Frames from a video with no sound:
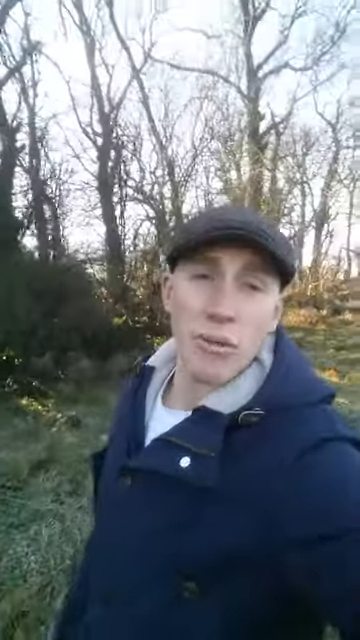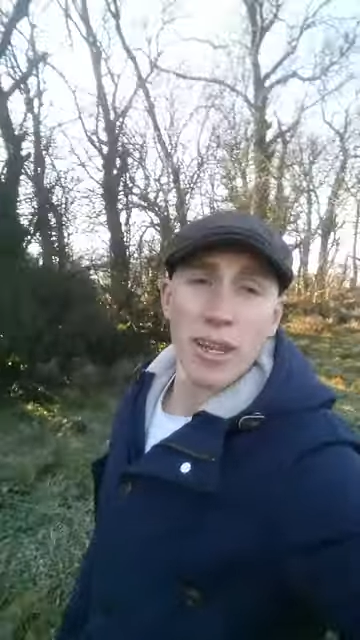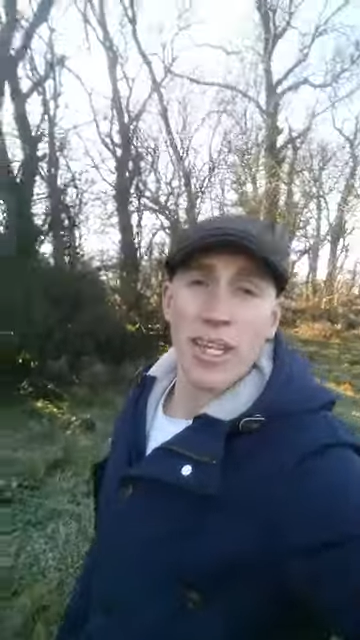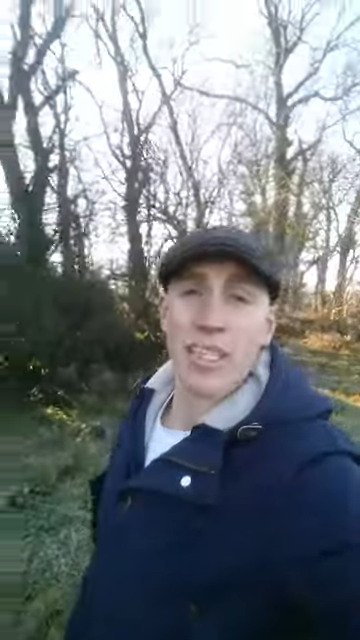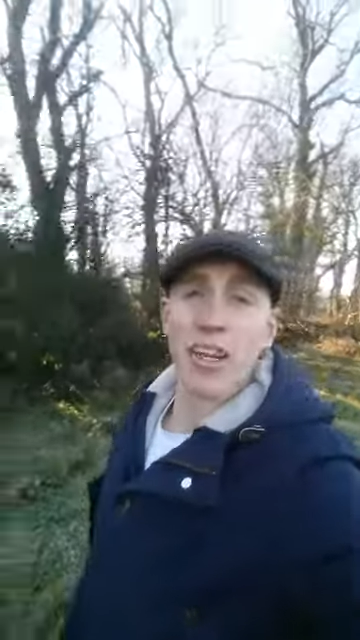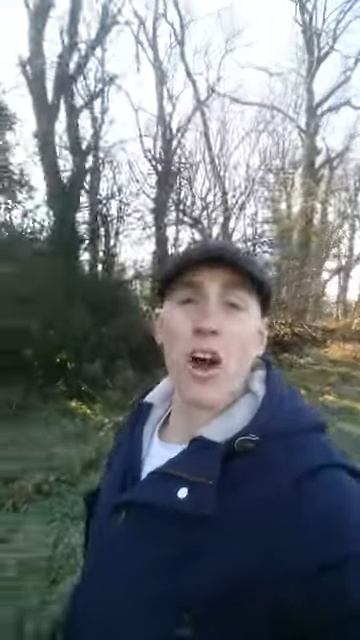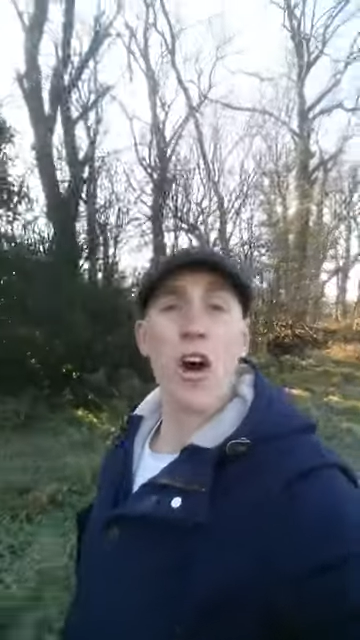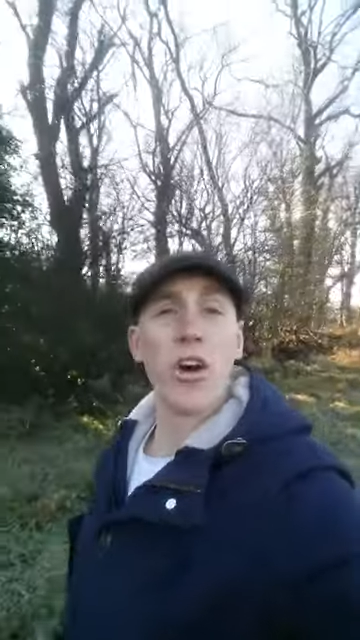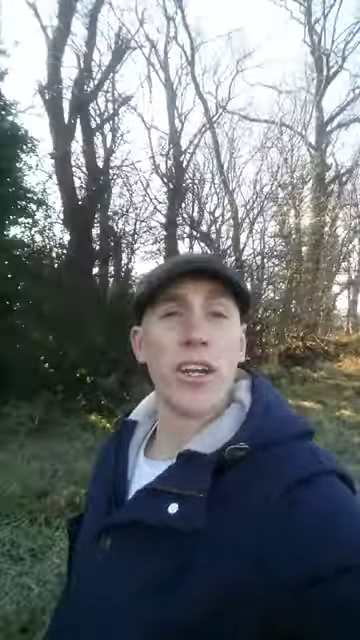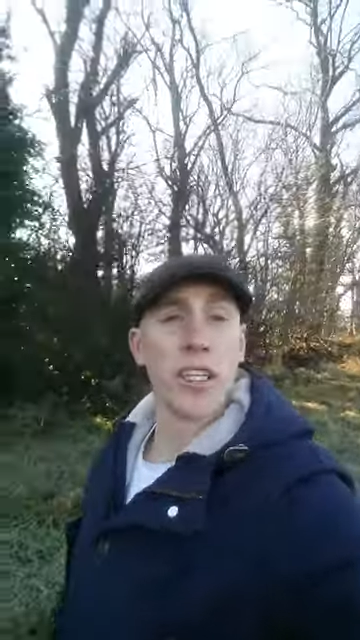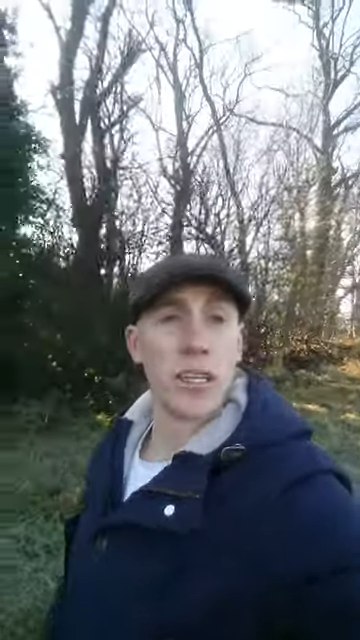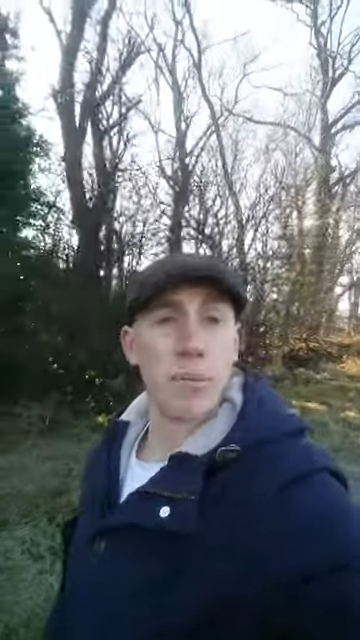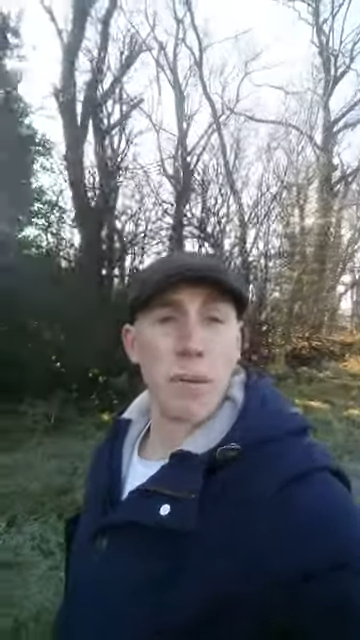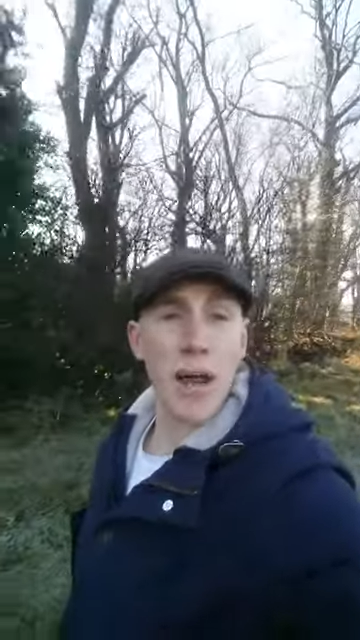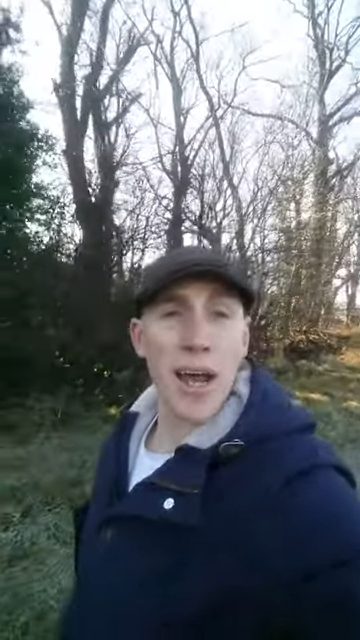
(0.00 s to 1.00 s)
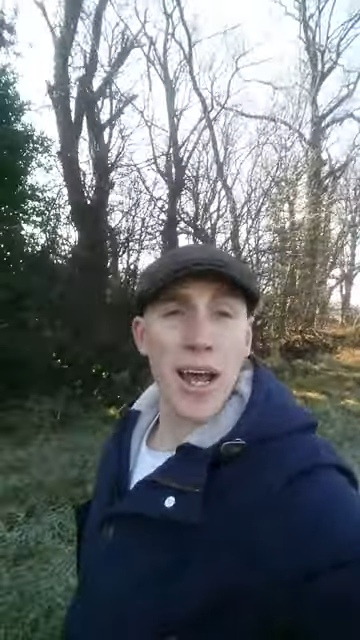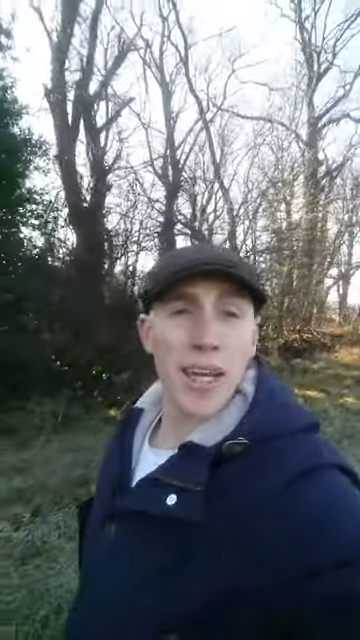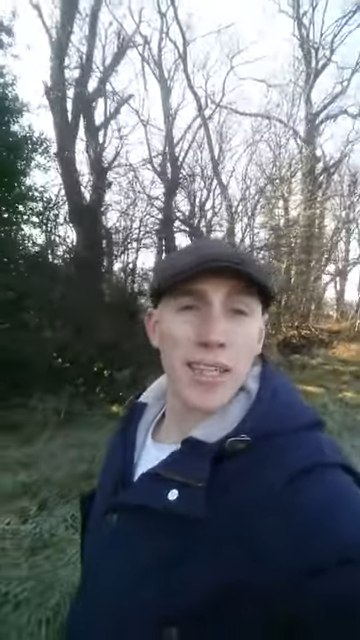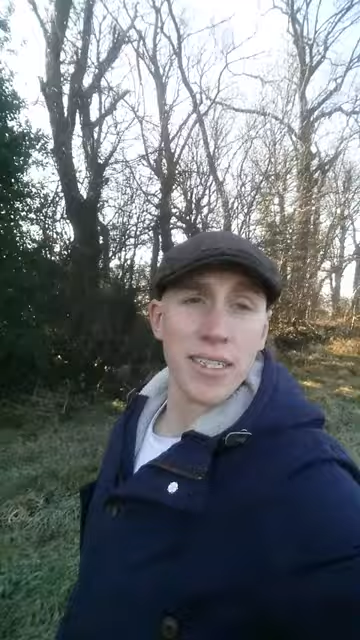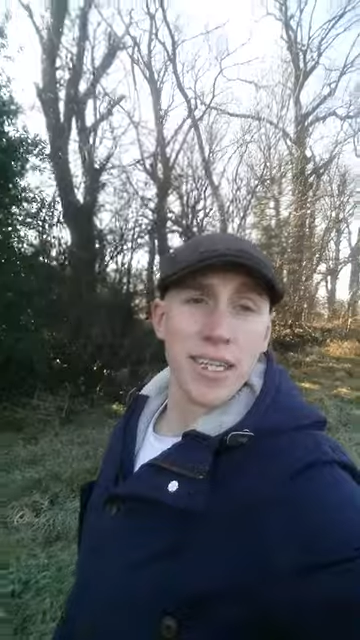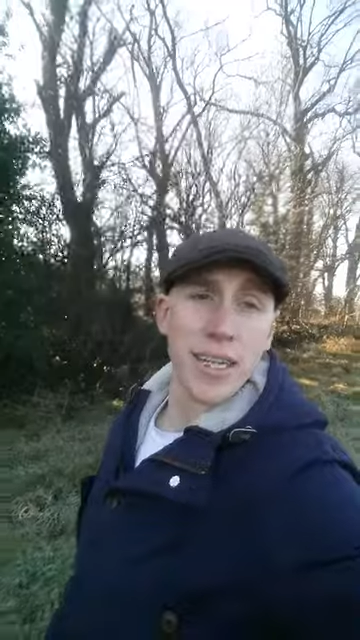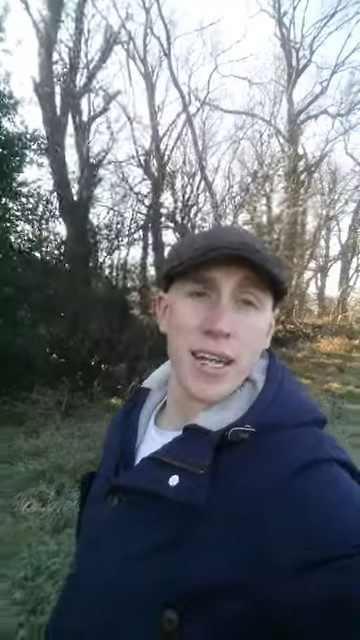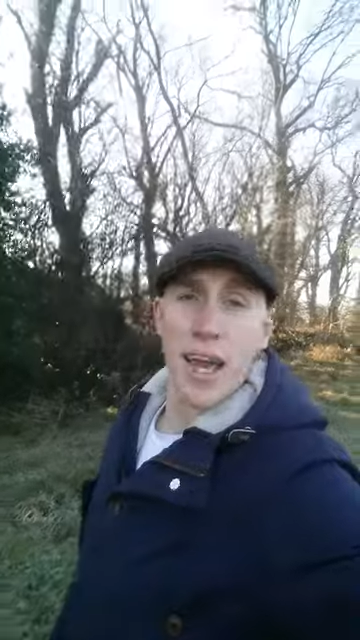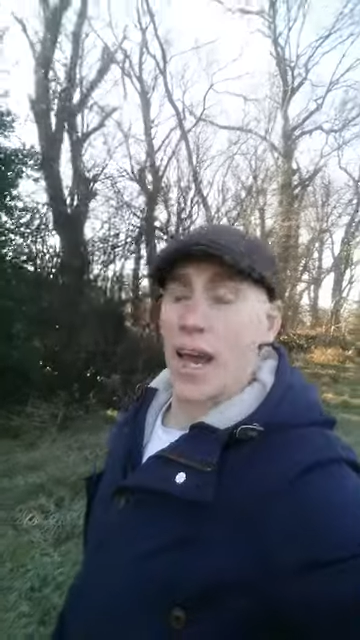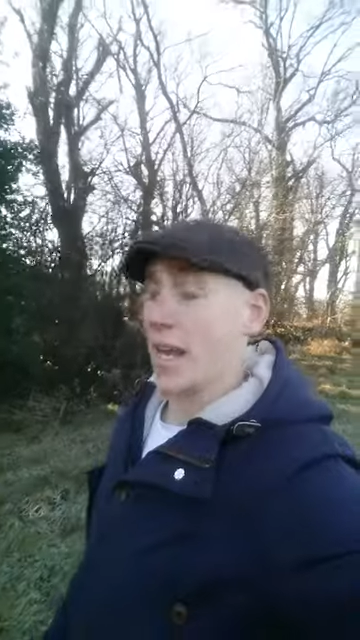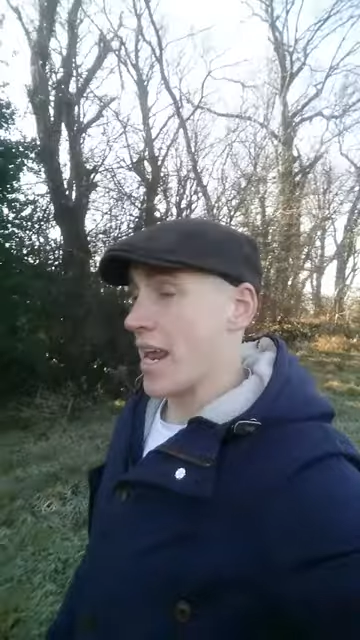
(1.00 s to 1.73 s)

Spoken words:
when there's annoyed or surprised.